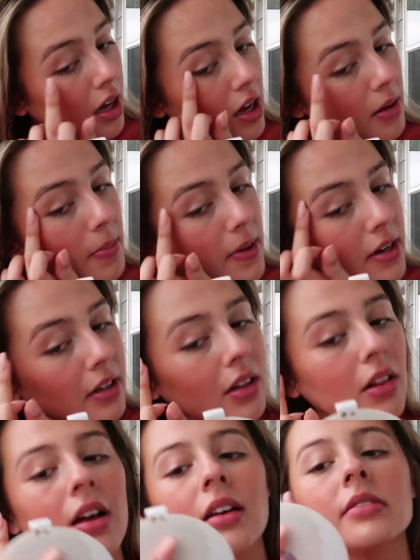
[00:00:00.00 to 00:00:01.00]
I've been in
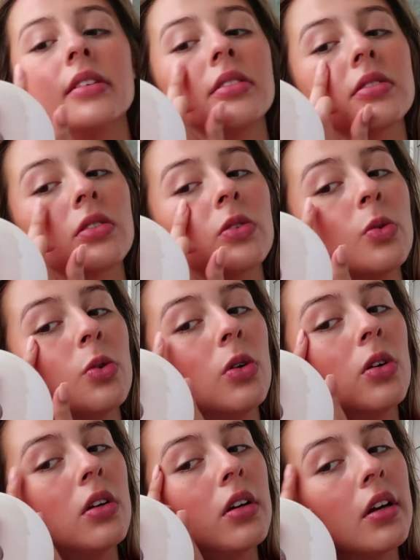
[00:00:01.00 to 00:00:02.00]
class at
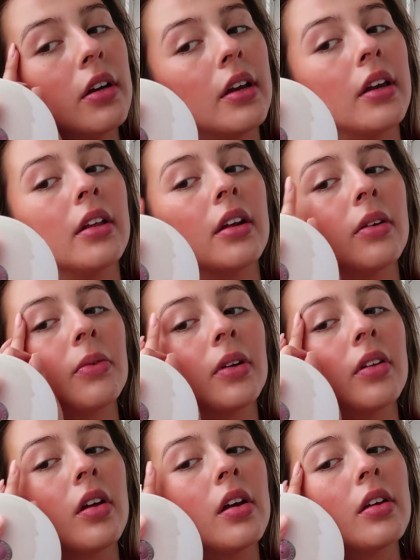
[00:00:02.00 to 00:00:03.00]
school and I
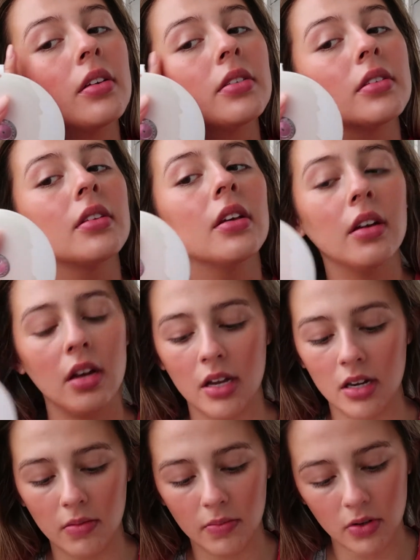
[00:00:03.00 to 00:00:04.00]
realized that
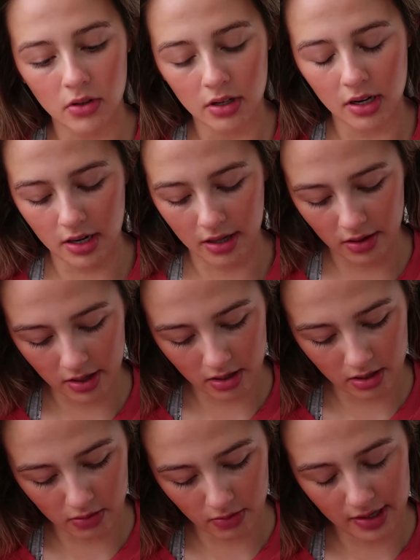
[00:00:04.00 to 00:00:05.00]
I didn't put on
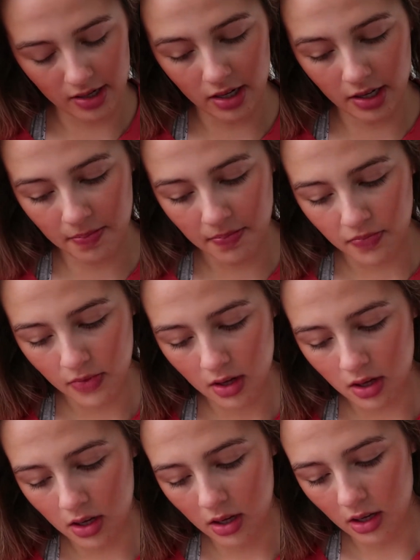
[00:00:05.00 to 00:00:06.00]
highlighter or whatnot,
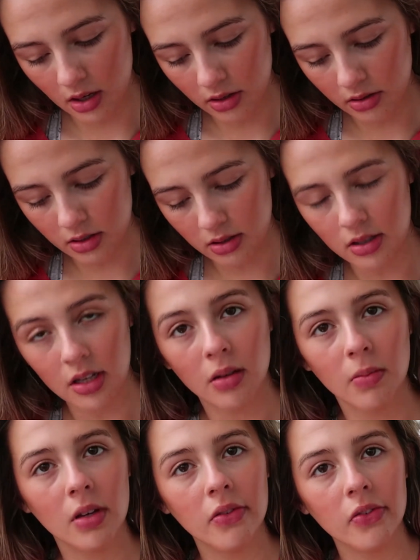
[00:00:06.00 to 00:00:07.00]
and I'll just
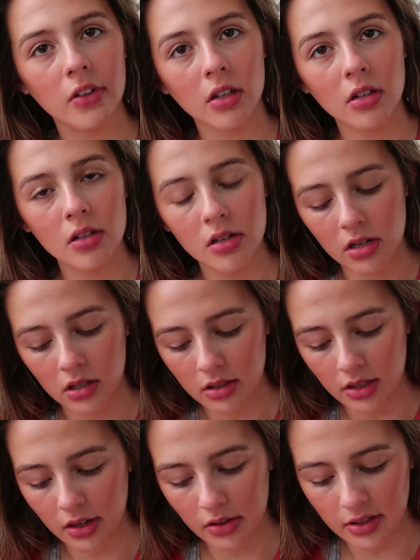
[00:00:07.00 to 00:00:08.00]
take my finger,
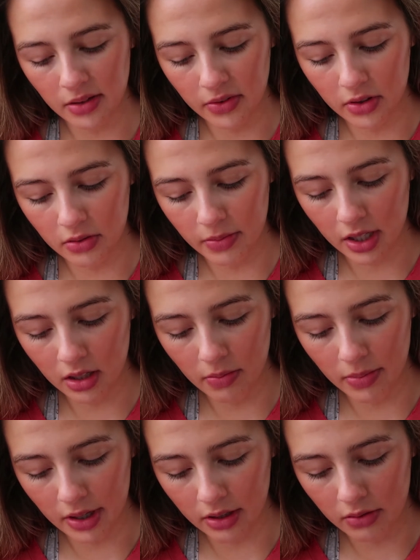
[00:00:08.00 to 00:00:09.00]
because I always have a little
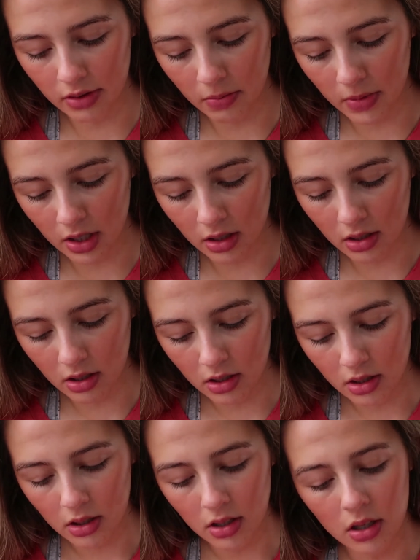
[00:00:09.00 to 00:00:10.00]
makeup bag with me,
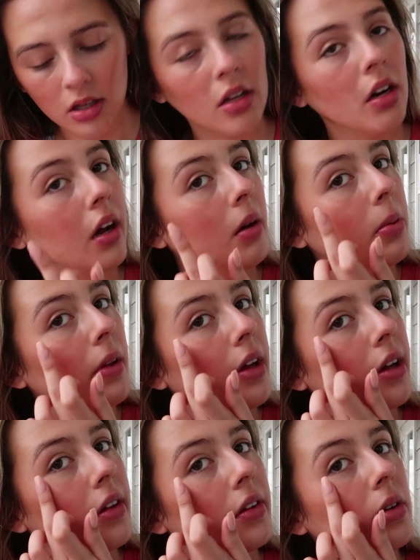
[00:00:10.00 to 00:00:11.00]
and I
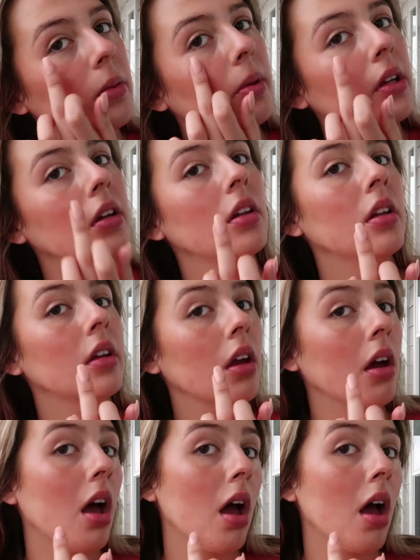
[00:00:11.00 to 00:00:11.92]
apply a little bit, like